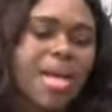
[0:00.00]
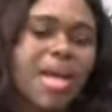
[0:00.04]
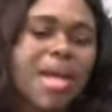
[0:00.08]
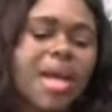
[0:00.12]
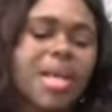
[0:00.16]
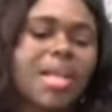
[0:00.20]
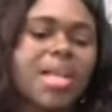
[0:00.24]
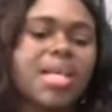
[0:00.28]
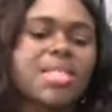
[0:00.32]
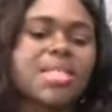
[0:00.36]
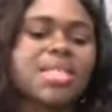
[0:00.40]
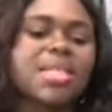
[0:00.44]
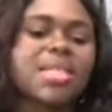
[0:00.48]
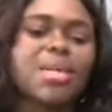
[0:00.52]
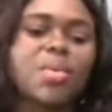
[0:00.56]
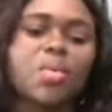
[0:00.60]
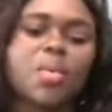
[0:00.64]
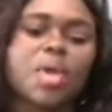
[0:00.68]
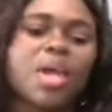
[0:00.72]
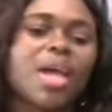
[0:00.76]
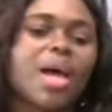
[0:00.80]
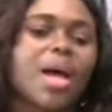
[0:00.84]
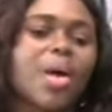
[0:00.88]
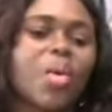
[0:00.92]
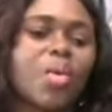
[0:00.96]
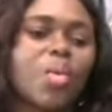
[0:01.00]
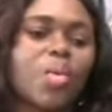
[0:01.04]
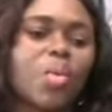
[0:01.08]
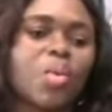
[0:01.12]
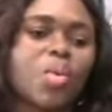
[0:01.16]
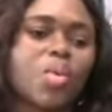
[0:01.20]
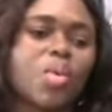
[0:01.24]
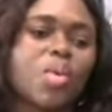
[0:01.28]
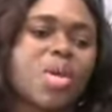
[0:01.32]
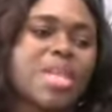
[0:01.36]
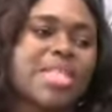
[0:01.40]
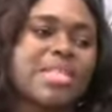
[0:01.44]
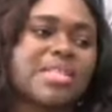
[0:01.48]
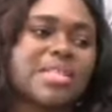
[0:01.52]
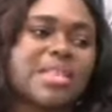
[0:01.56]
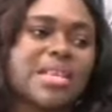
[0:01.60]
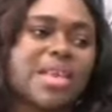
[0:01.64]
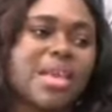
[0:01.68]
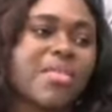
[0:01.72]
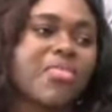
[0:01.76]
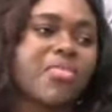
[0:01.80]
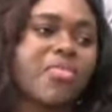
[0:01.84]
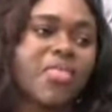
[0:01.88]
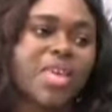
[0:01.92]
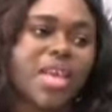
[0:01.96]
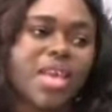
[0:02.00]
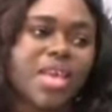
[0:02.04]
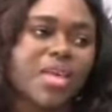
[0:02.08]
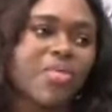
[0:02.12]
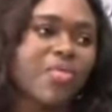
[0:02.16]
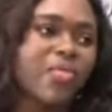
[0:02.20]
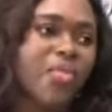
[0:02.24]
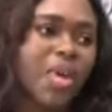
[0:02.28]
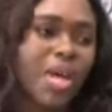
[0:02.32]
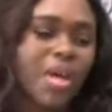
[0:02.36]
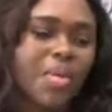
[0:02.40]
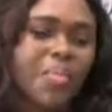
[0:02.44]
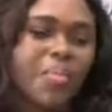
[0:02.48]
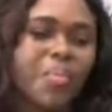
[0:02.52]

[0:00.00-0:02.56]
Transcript: and I said the way I own a C F F